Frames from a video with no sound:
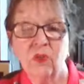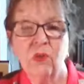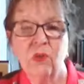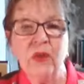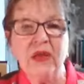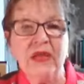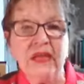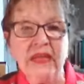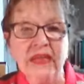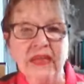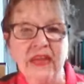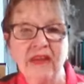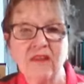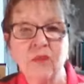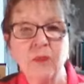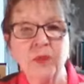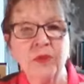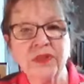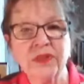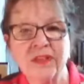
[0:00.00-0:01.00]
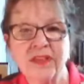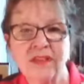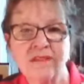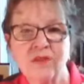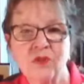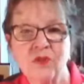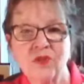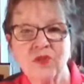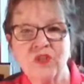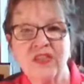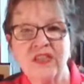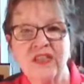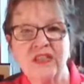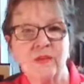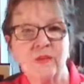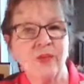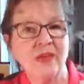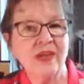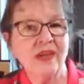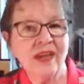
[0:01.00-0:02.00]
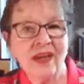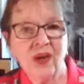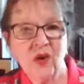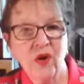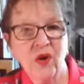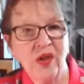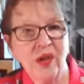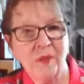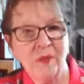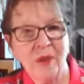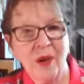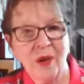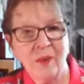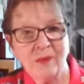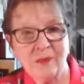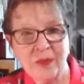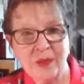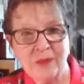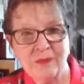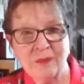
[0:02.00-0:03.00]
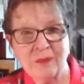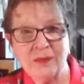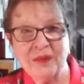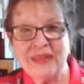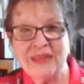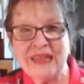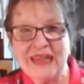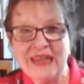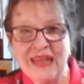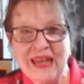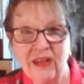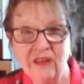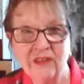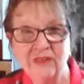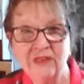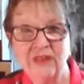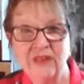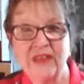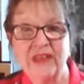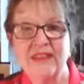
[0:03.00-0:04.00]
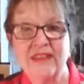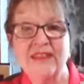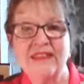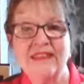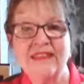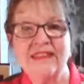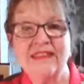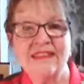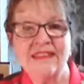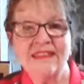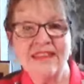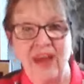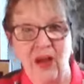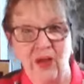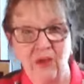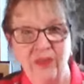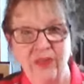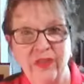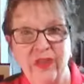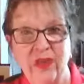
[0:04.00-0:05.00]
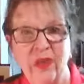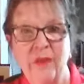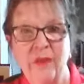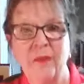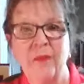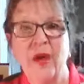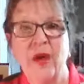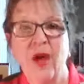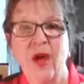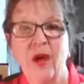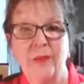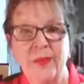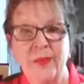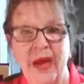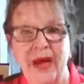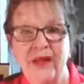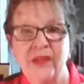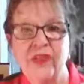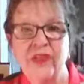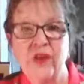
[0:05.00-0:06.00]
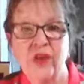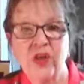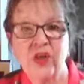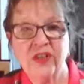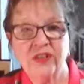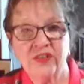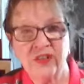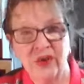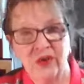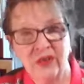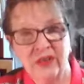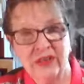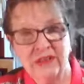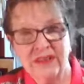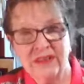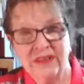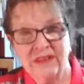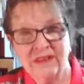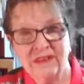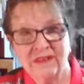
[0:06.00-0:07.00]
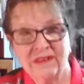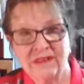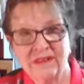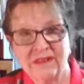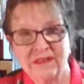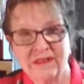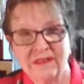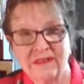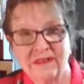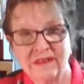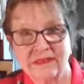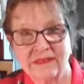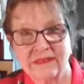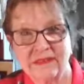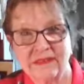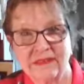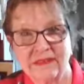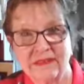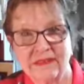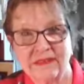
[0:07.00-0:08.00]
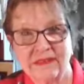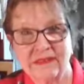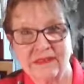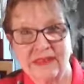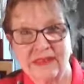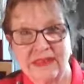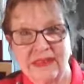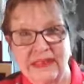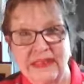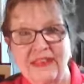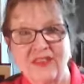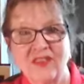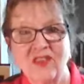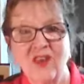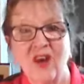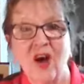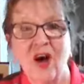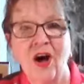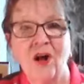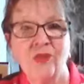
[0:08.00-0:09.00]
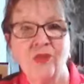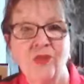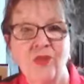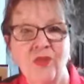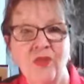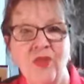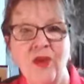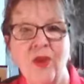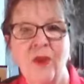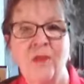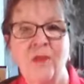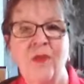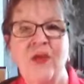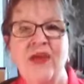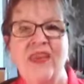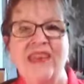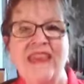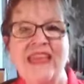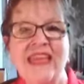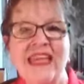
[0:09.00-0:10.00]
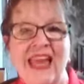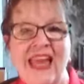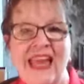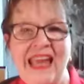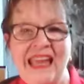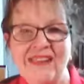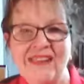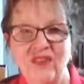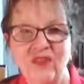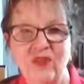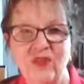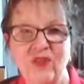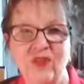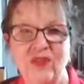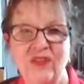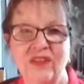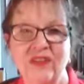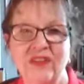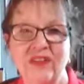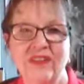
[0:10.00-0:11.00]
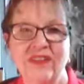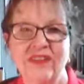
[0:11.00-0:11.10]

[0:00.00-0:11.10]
We as believers need to be caring about people enough to tell them about their eternity and to offer them the answer